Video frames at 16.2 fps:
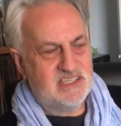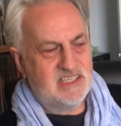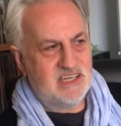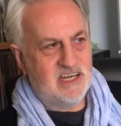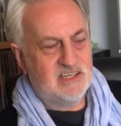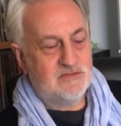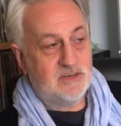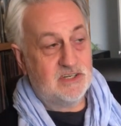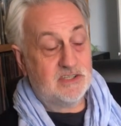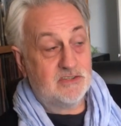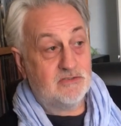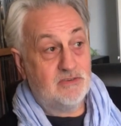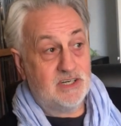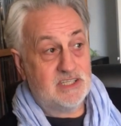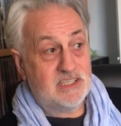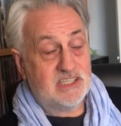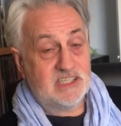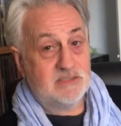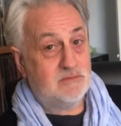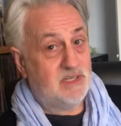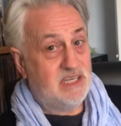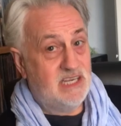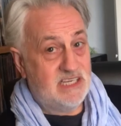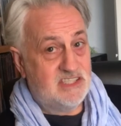science fiction
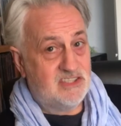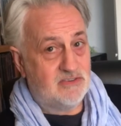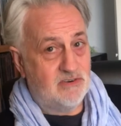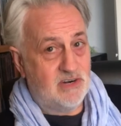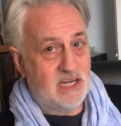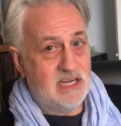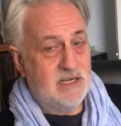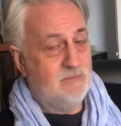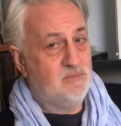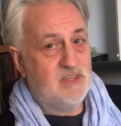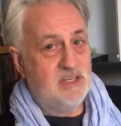criticism and history.